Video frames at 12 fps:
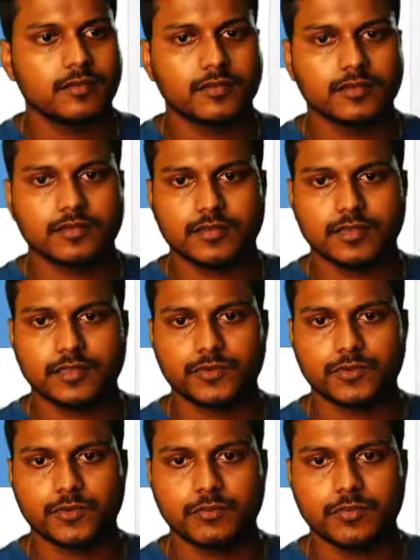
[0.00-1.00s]
this would
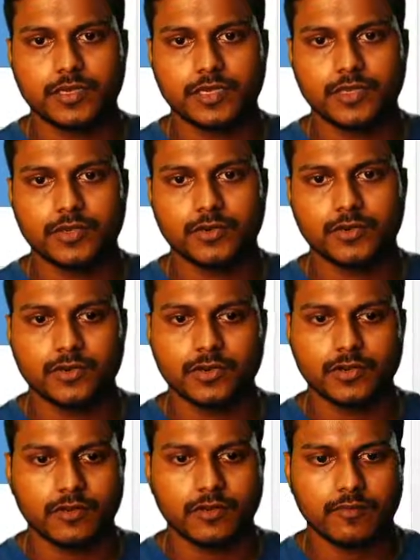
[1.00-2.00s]
be your
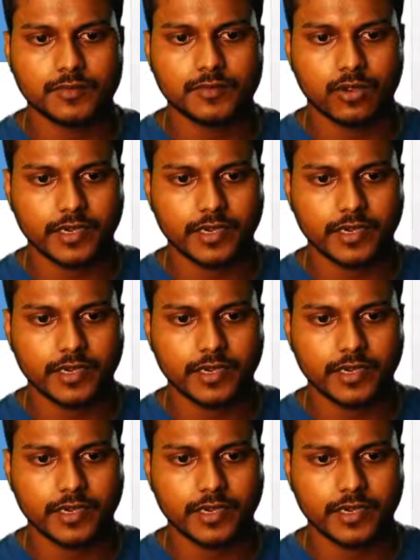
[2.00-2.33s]
WebSocket.